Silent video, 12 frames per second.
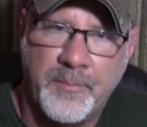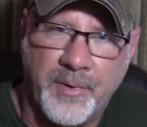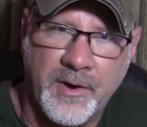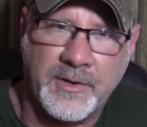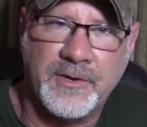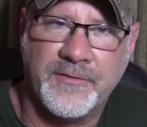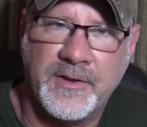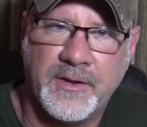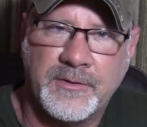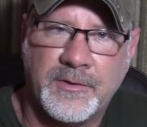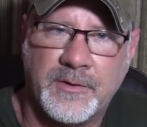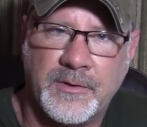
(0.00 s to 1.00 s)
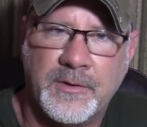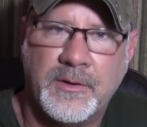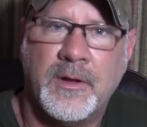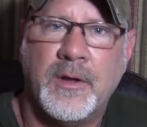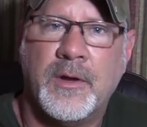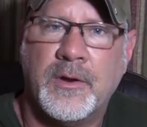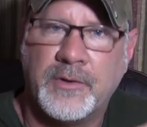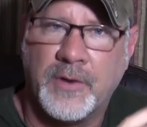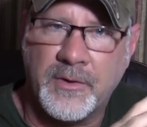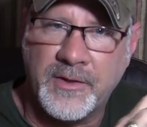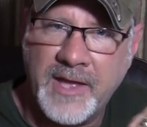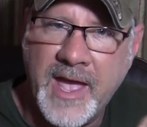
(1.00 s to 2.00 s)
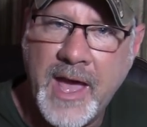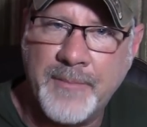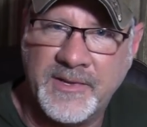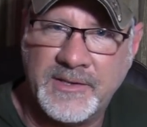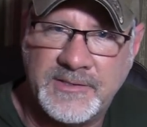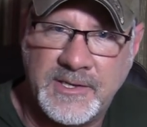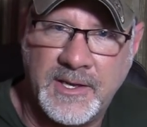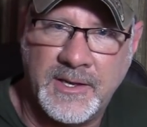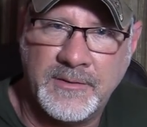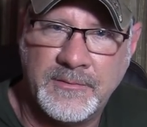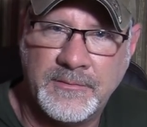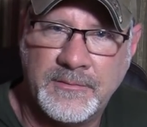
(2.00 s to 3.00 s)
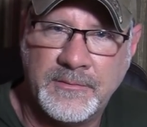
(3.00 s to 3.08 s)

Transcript: park your vehicle, go to the admin tent.